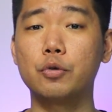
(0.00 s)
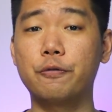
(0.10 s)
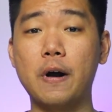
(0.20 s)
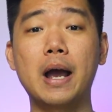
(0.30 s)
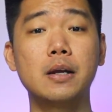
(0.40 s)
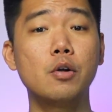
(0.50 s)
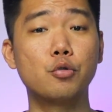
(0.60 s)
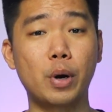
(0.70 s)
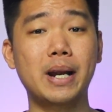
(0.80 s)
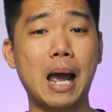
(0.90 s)
to find the
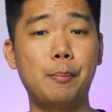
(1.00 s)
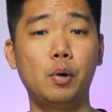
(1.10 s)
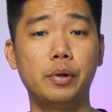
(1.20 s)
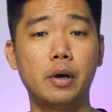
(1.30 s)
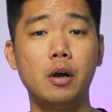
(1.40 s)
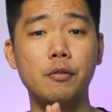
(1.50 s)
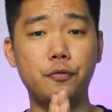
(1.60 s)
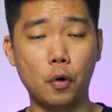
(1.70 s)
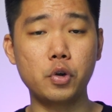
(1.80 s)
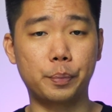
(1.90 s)
right app builder
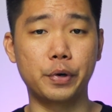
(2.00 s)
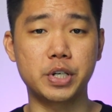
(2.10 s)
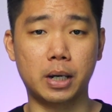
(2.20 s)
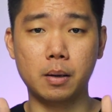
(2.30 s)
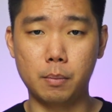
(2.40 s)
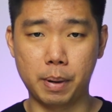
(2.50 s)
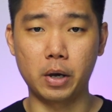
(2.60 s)
for your project by